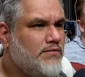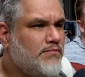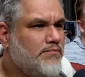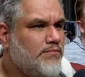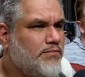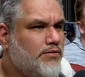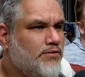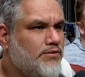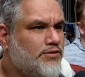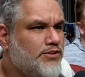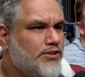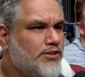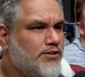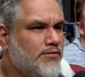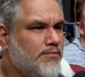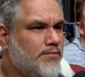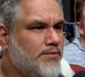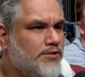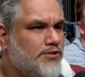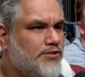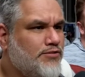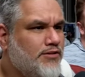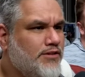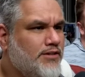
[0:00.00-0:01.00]
Pulse Q,
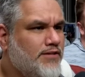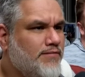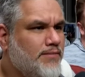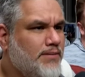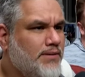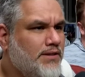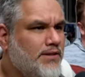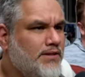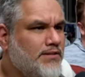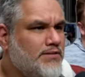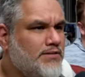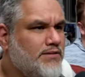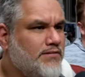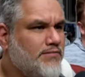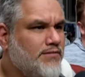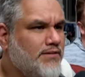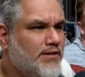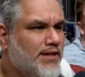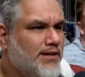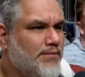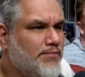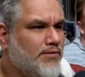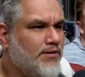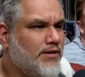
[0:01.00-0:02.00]
puts triggered ability on Sylvan
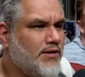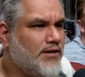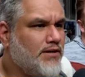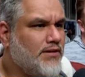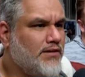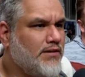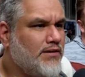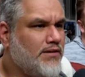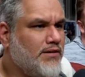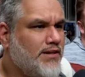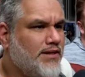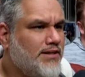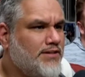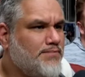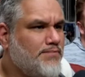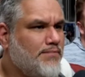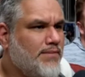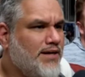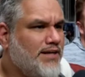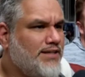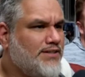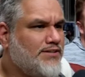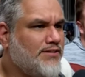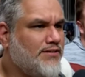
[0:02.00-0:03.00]
Library. And then it's
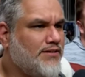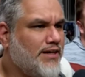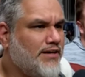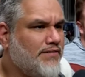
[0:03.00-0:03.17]
my turn